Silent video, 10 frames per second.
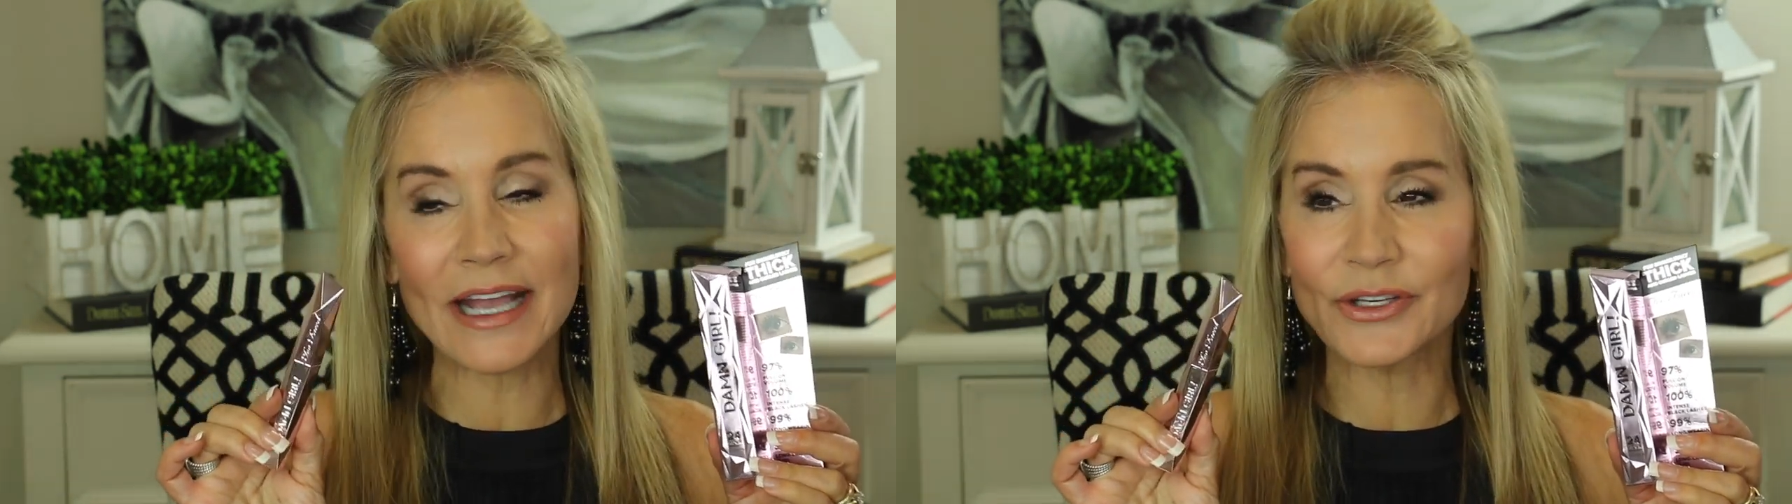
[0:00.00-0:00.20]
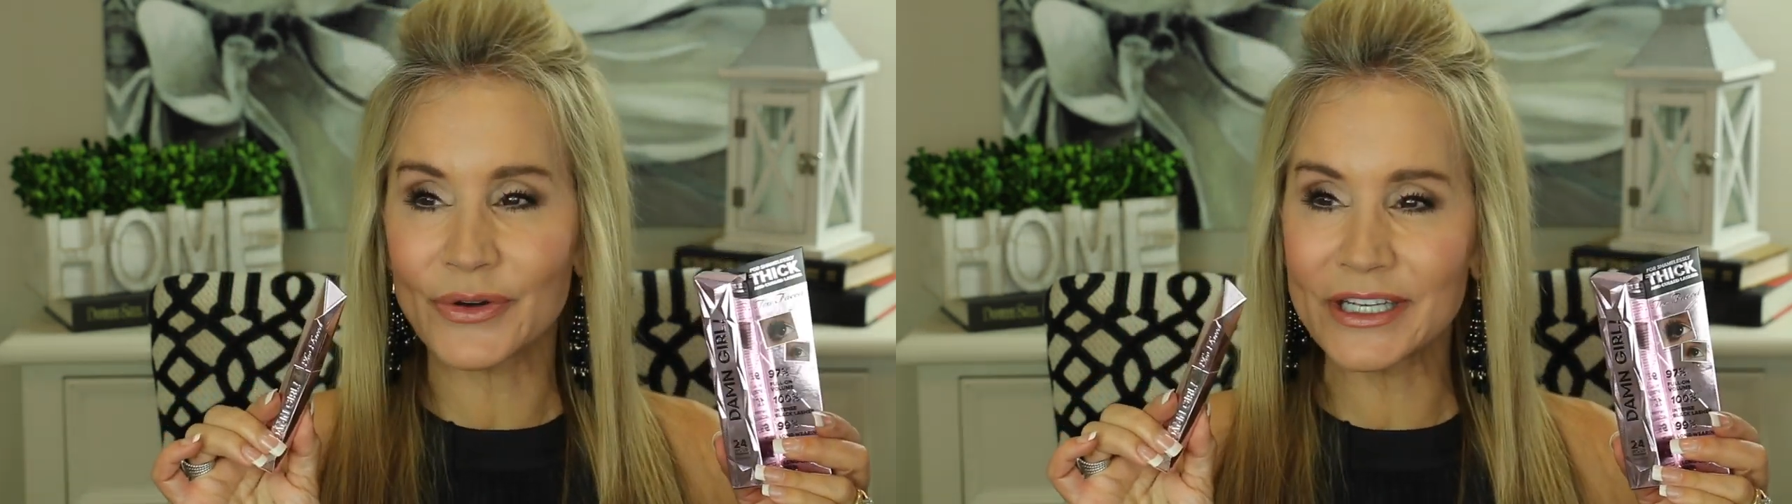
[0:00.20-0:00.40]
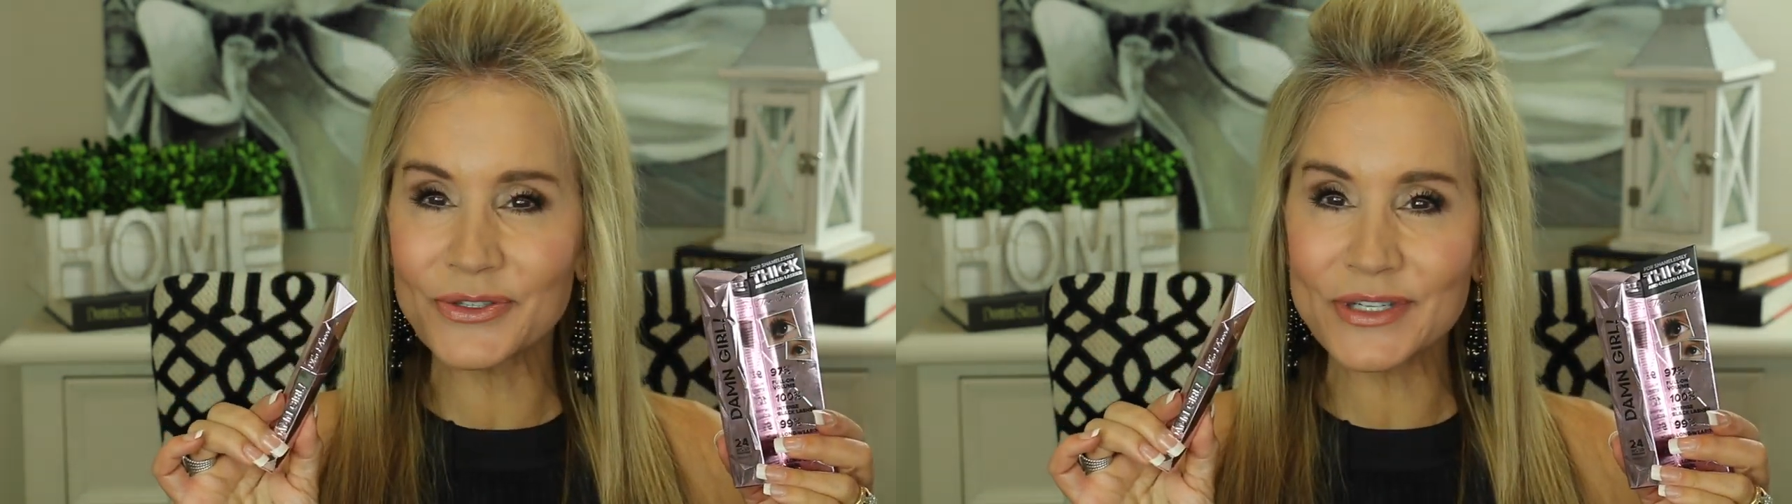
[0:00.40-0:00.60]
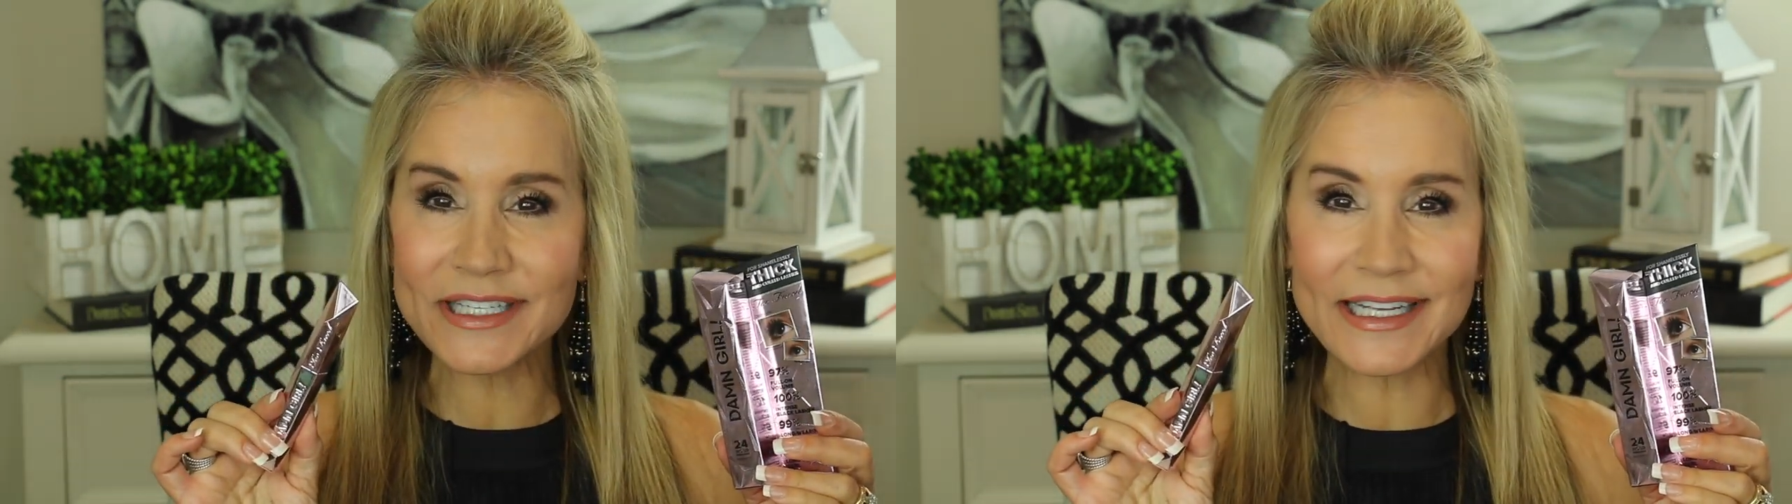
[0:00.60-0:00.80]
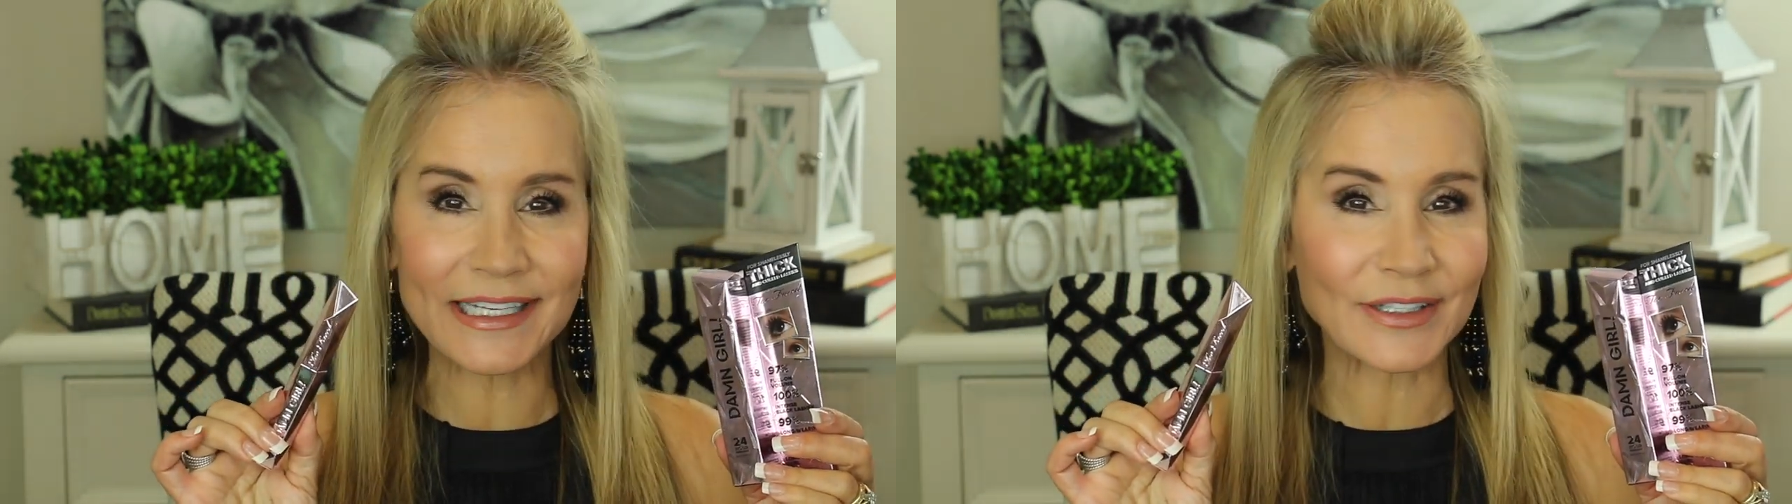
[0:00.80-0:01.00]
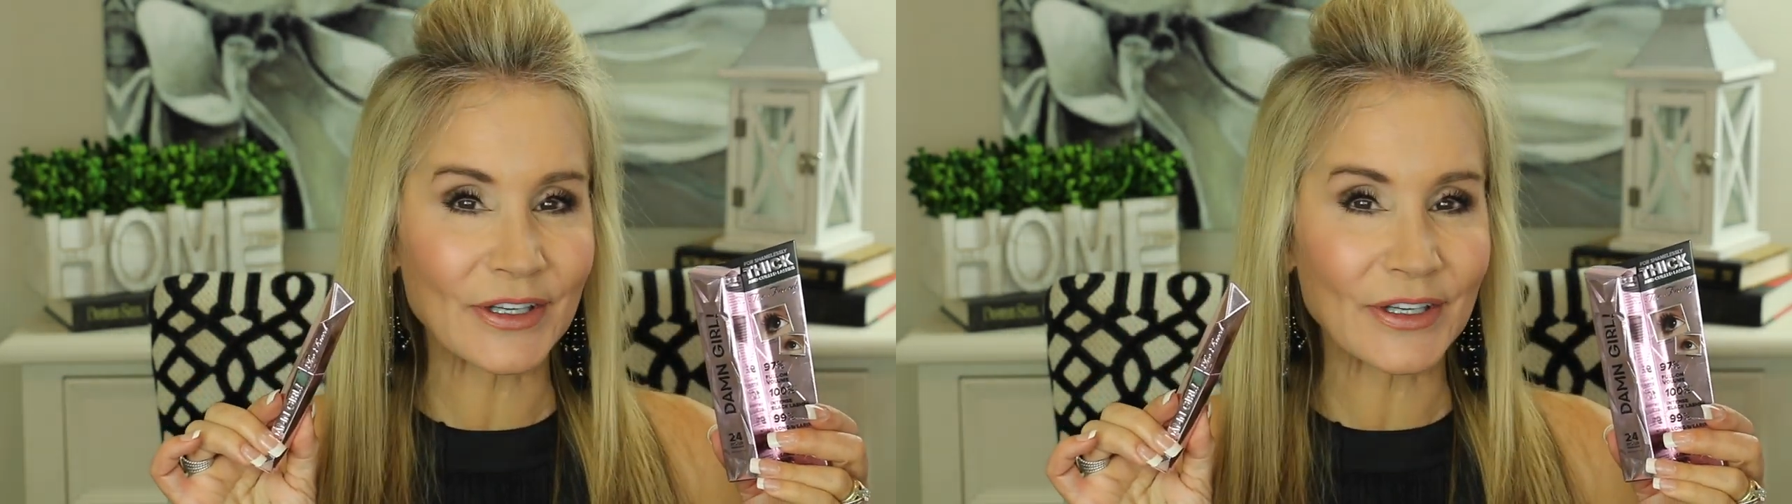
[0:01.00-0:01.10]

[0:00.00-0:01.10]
and you're interested in